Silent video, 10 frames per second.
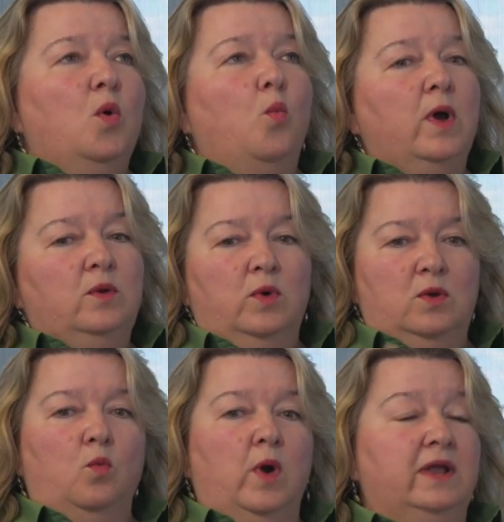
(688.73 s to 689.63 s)
when
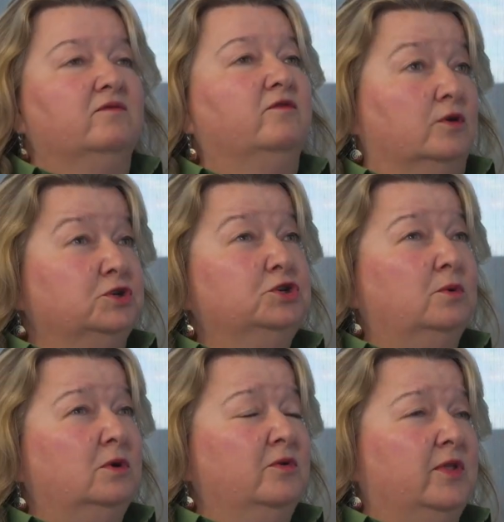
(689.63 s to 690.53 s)
we went
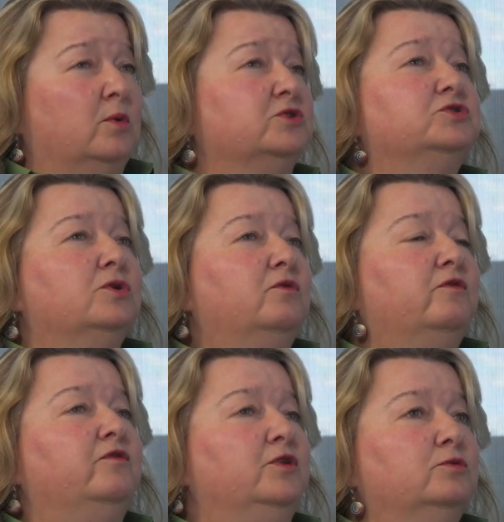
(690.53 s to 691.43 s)
virtual, there were so
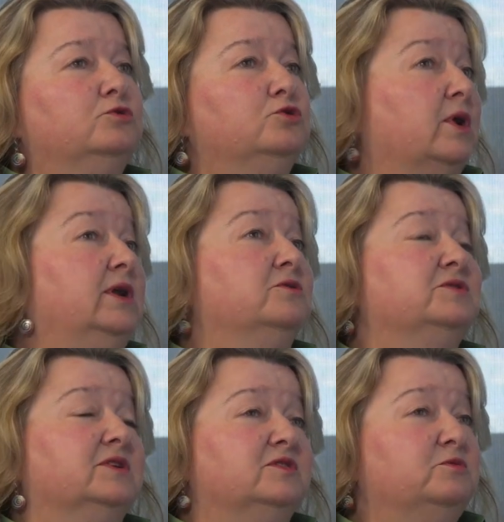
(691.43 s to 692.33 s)
few
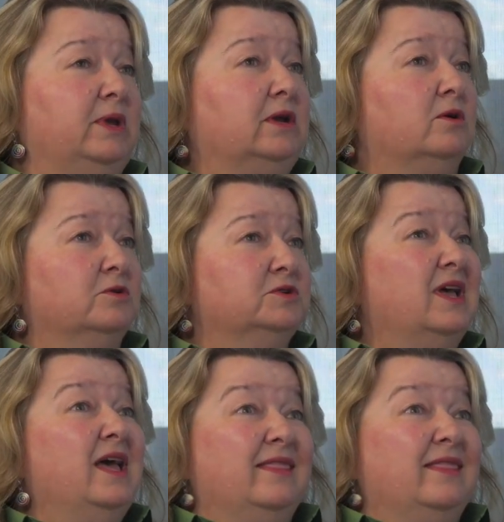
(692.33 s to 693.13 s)
trainers and speakers